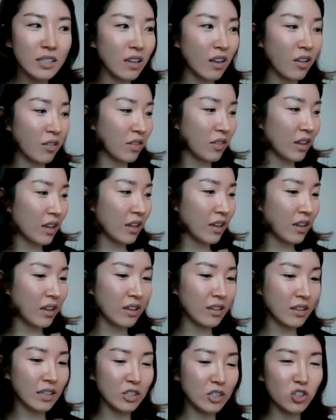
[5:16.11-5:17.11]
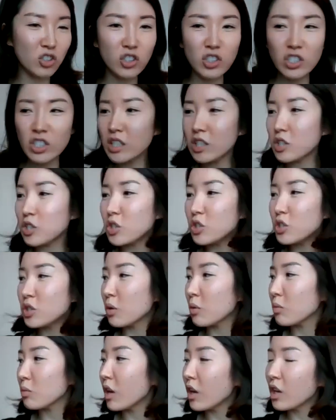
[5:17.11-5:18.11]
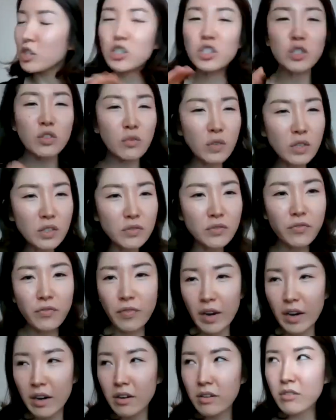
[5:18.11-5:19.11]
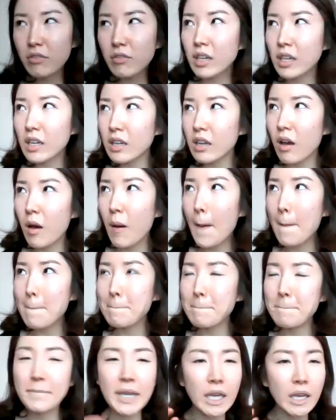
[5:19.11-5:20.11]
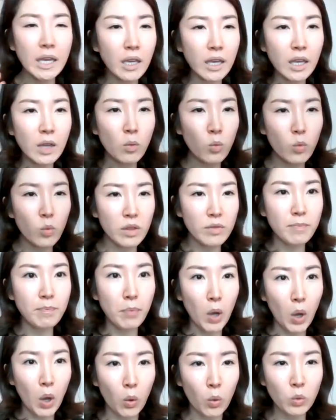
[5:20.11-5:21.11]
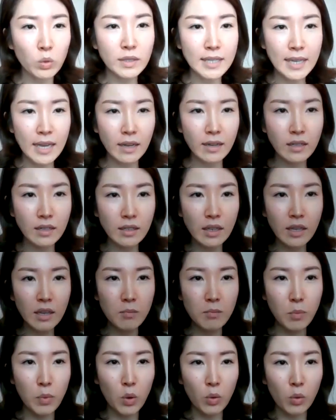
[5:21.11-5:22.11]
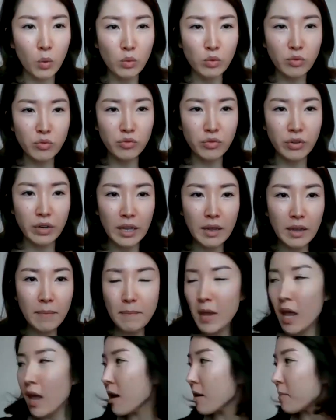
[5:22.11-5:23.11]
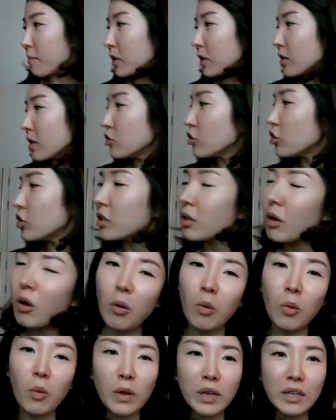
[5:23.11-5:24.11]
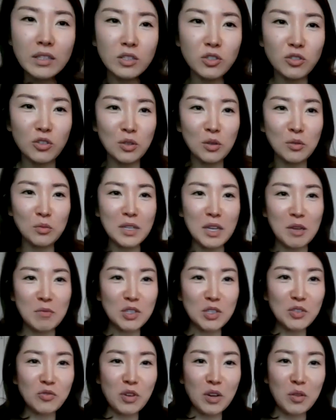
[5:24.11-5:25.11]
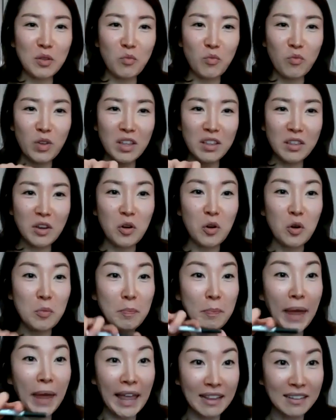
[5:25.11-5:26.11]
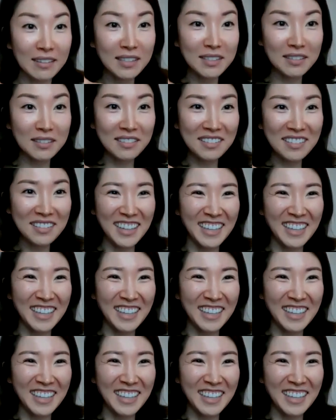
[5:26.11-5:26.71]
and um, then like she show she was very um picky with bow technique, bow grip, but then she always you know demonstrate with her pencil